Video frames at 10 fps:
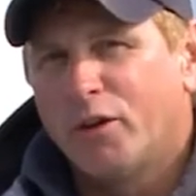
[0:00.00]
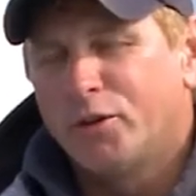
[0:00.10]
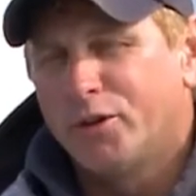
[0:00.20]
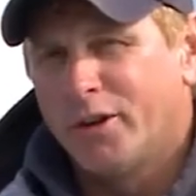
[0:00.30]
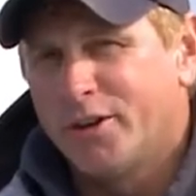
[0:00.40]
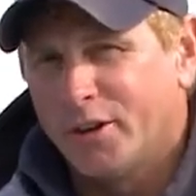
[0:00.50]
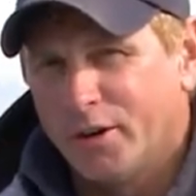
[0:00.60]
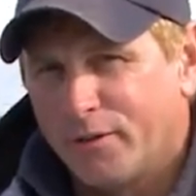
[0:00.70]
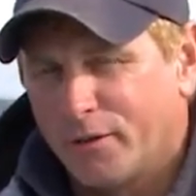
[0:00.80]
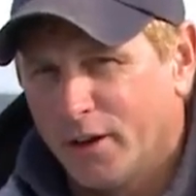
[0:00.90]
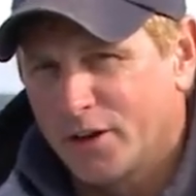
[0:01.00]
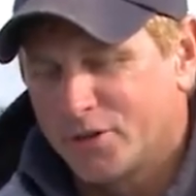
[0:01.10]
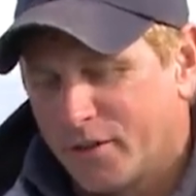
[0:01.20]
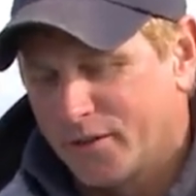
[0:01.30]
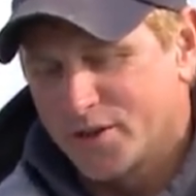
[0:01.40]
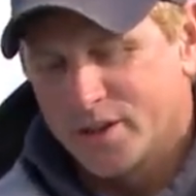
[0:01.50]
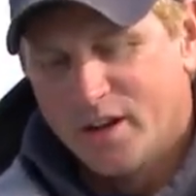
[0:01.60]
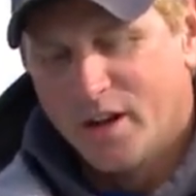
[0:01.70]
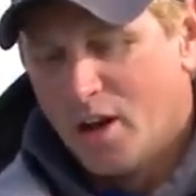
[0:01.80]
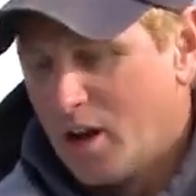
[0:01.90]
I go to Ontario for lake trout fishing.
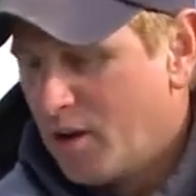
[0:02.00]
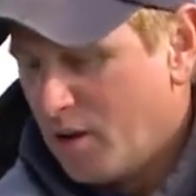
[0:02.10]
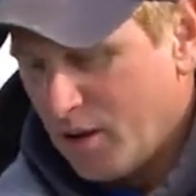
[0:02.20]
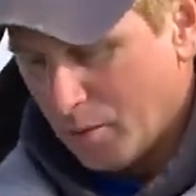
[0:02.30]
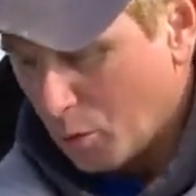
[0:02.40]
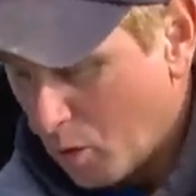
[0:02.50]
Number